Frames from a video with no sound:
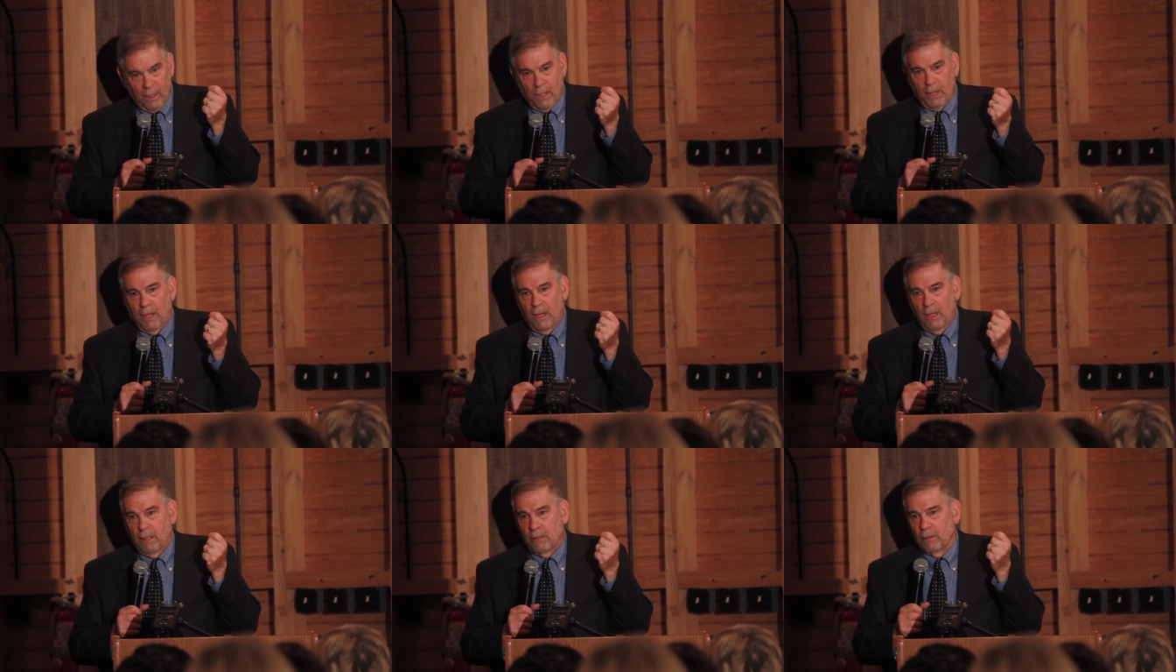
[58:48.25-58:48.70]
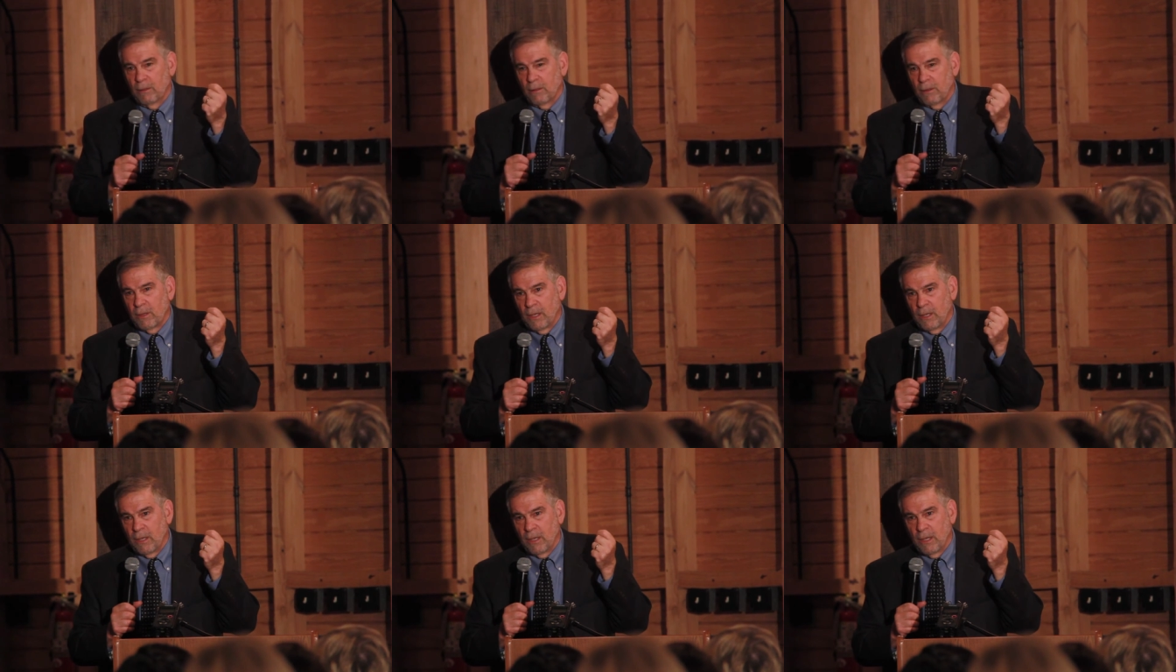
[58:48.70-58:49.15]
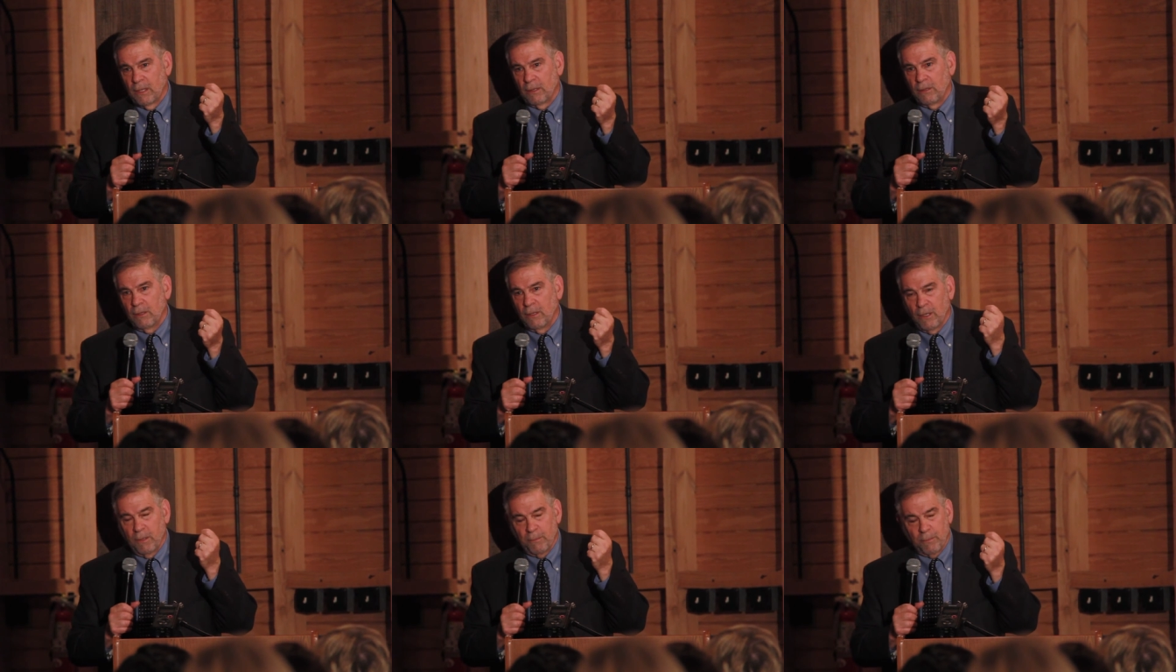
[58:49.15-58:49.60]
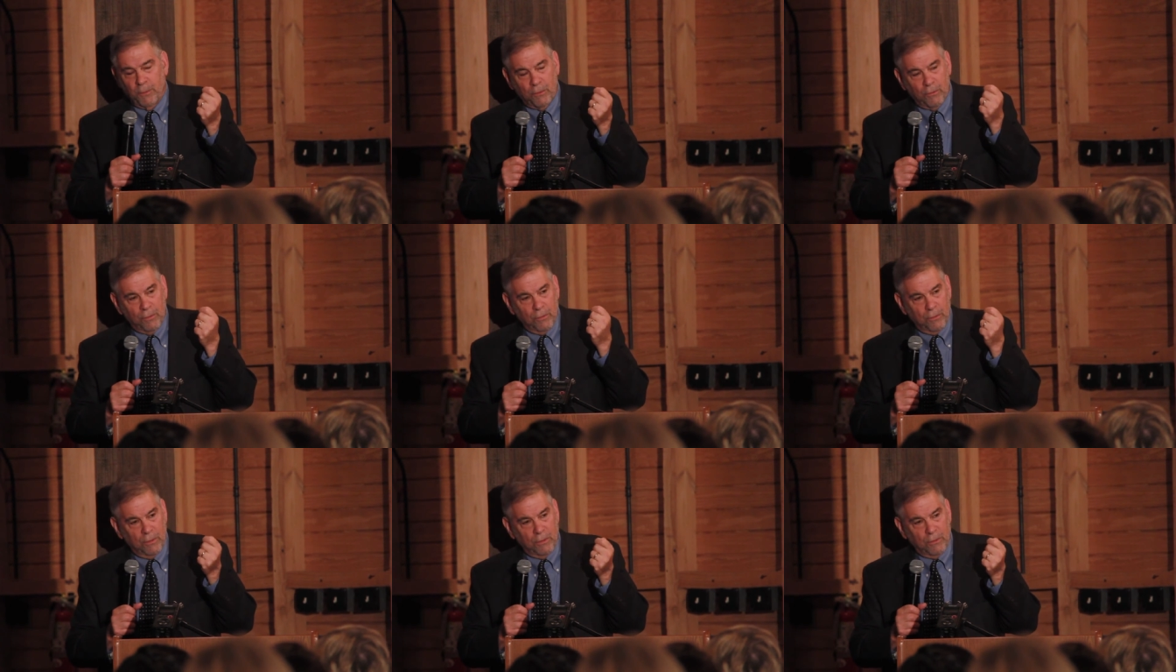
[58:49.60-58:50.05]
and they had the
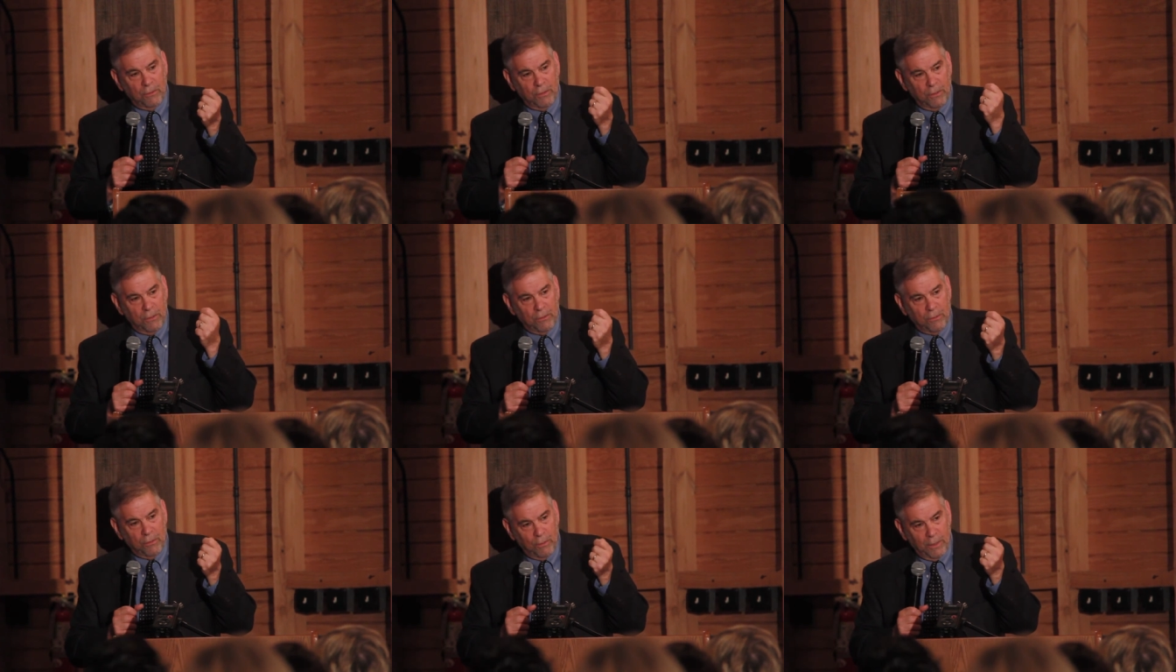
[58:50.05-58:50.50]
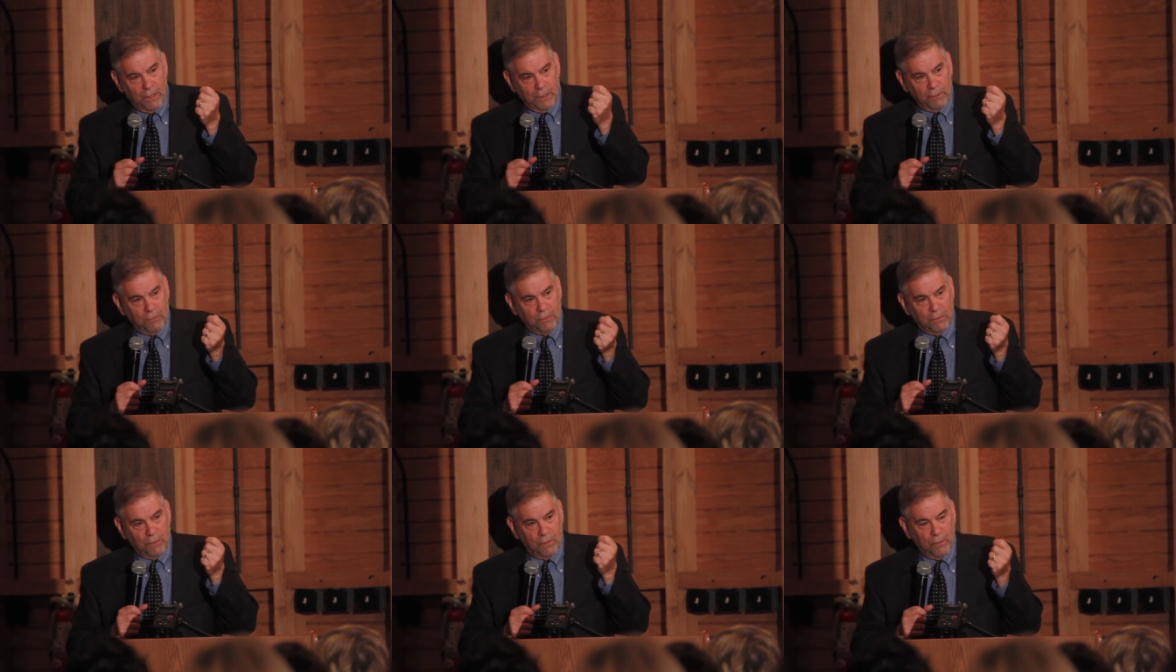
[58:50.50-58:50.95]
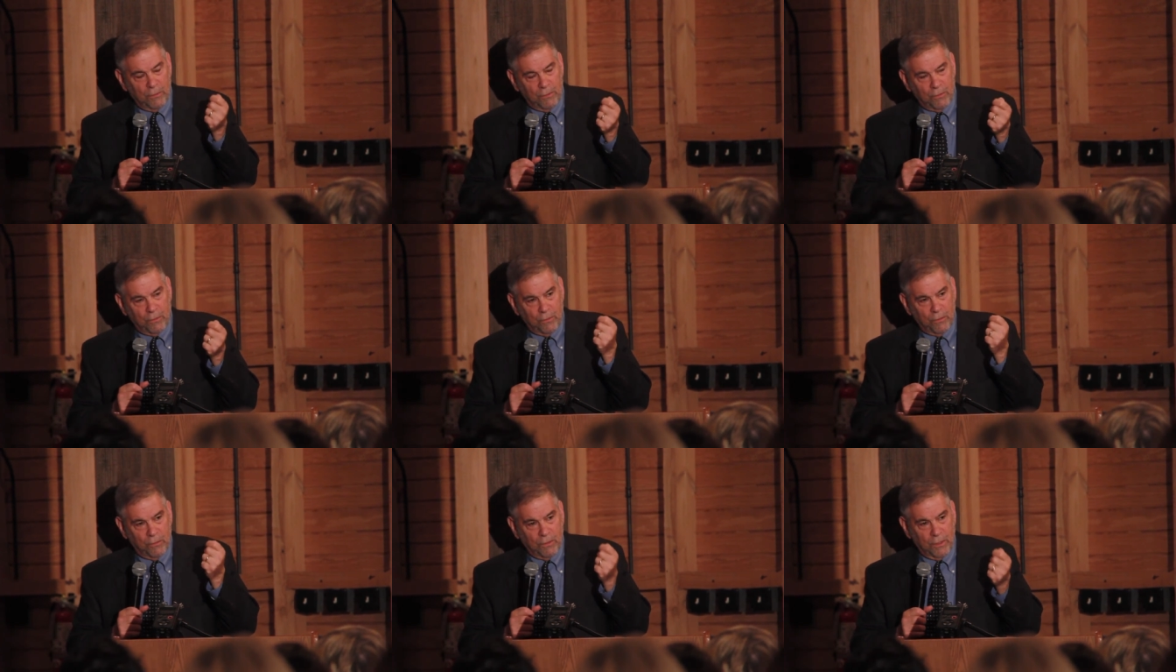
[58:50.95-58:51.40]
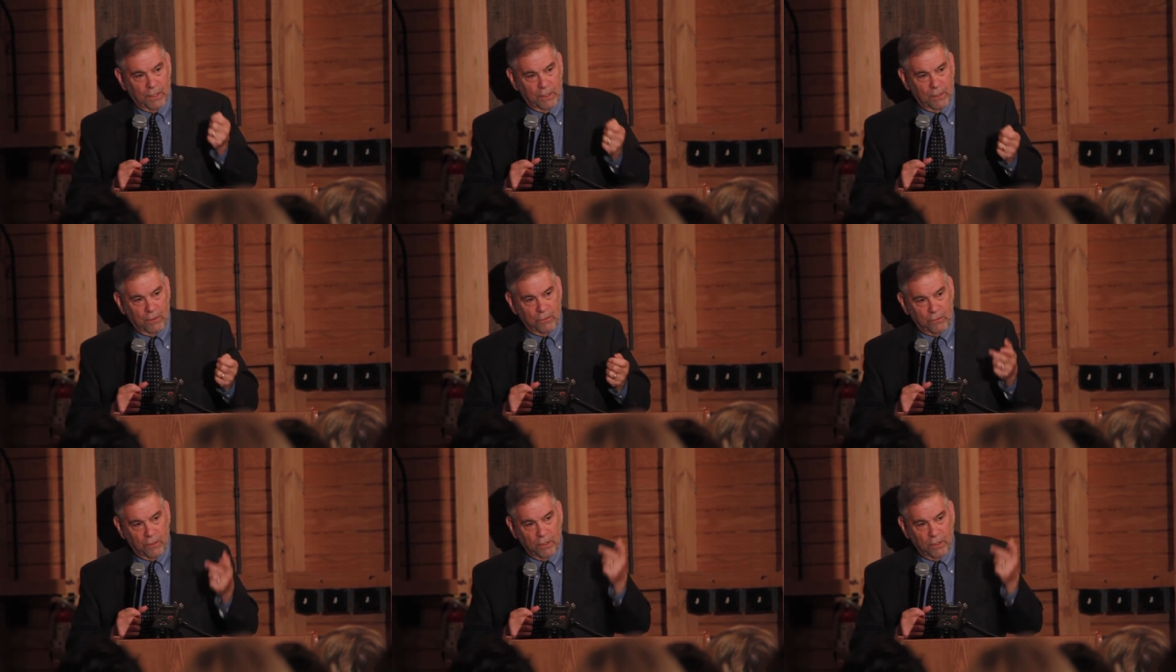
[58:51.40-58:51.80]
opportunity to enter these societies.